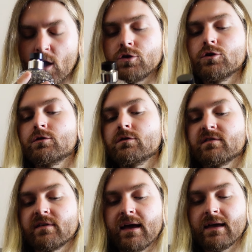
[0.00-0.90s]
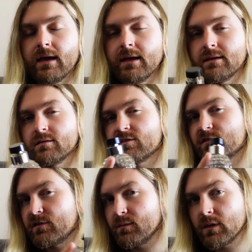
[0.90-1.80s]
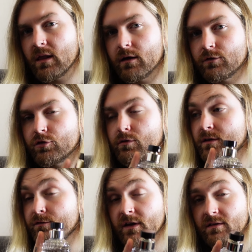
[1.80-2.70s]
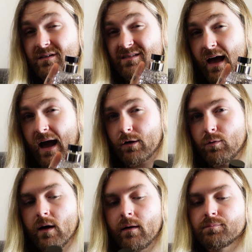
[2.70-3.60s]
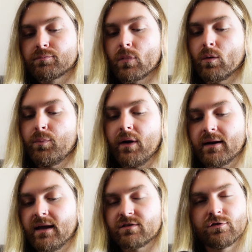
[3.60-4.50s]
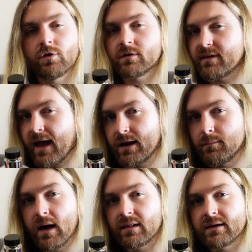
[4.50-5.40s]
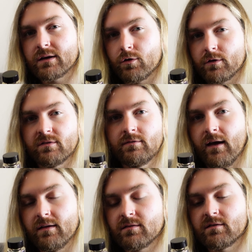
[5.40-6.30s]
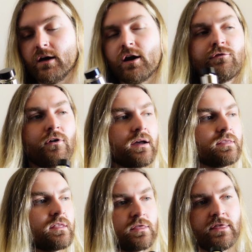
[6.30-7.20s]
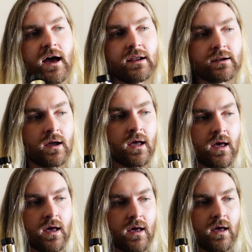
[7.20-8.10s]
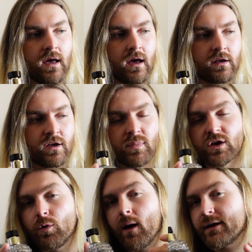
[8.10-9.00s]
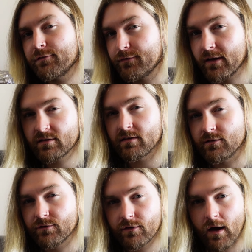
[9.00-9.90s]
You could say it's similar to Invictus Aqua, but it's not as animalic or as dense, and I find that can be quite offensive